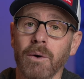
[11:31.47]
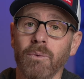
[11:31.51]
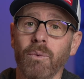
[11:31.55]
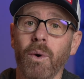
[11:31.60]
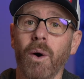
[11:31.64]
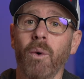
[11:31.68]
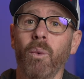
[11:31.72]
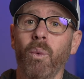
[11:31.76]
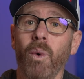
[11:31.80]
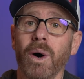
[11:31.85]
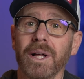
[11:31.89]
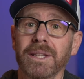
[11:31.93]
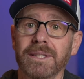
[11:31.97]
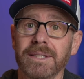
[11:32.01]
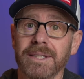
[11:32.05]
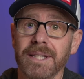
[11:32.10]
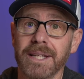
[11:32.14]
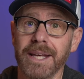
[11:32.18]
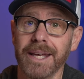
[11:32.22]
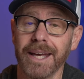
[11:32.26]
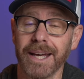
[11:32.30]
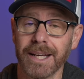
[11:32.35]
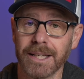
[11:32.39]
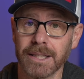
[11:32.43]
well, what's
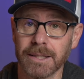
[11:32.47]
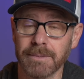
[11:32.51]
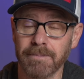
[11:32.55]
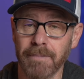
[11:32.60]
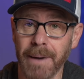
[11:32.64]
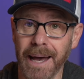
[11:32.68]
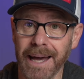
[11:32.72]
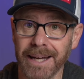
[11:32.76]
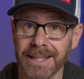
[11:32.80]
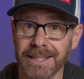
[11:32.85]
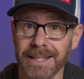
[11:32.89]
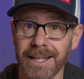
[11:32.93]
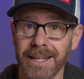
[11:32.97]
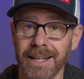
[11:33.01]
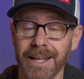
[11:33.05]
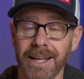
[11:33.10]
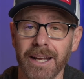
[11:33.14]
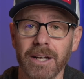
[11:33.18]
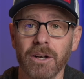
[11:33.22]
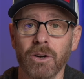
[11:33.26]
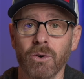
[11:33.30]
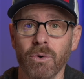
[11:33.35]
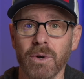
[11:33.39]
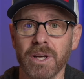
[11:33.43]
the expected
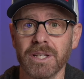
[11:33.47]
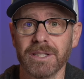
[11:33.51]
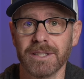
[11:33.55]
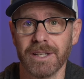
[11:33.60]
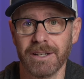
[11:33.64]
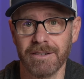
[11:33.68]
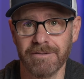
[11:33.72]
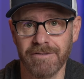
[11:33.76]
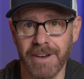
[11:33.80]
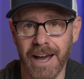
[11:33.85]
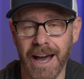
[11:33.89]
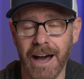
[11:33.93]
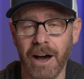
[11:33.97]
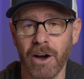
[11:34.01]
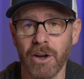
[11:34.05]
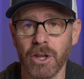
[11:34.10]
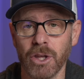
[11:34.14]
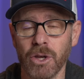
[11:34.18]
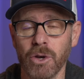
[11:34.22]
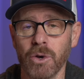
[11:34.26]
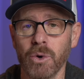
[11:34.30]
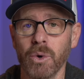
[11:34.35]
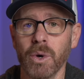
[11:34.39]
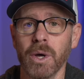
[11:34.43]
increase in
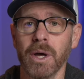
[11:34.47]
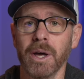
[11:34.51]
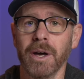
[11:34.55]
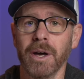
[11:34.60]
value